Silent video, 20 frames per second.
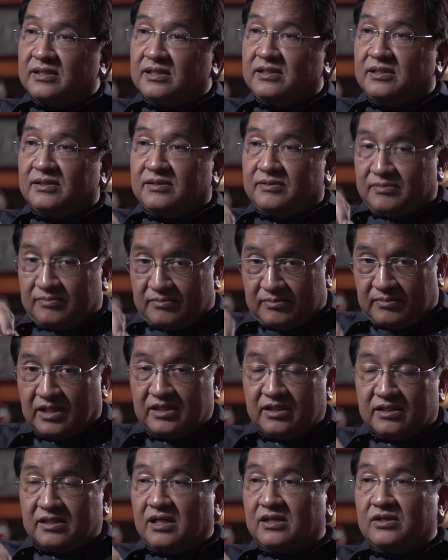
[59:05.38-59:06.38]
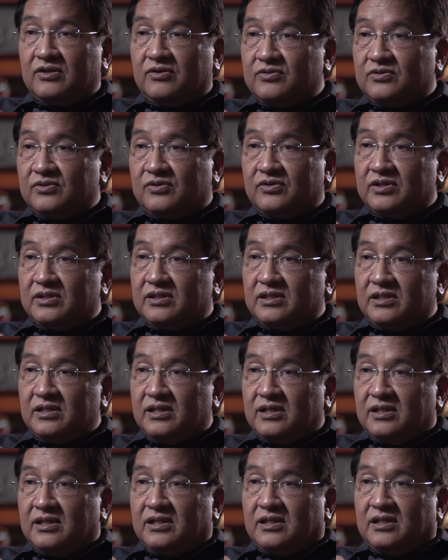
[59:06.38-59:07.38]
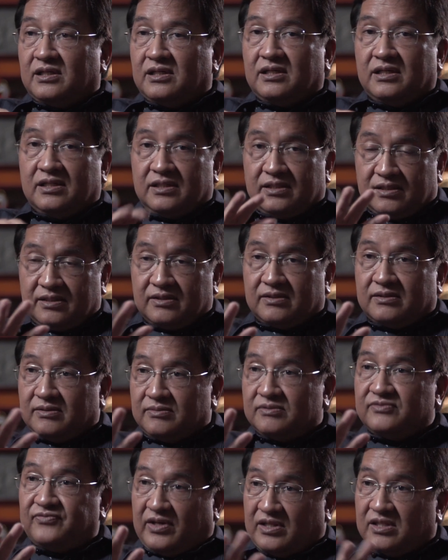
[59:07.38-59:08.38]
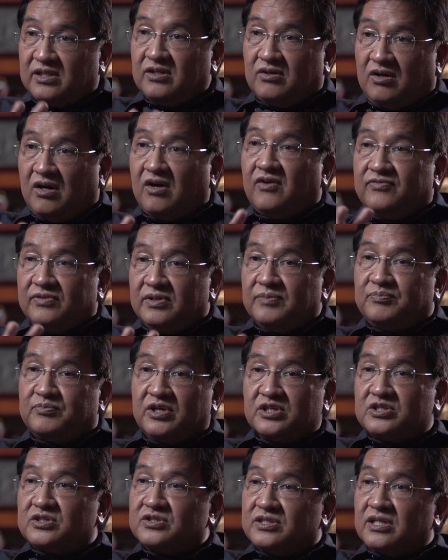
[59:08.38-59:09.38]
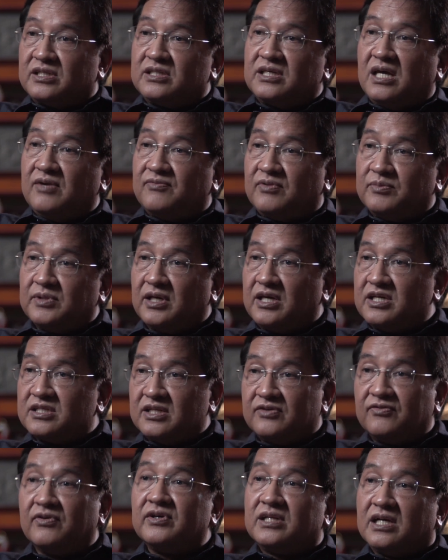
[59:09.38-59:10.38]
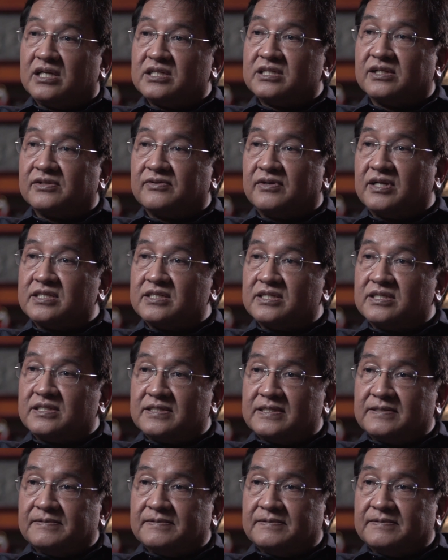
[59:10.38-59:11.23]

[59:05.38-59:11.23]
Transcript: the monetary authority in fending off the pressures that came from the Asian financial crisis.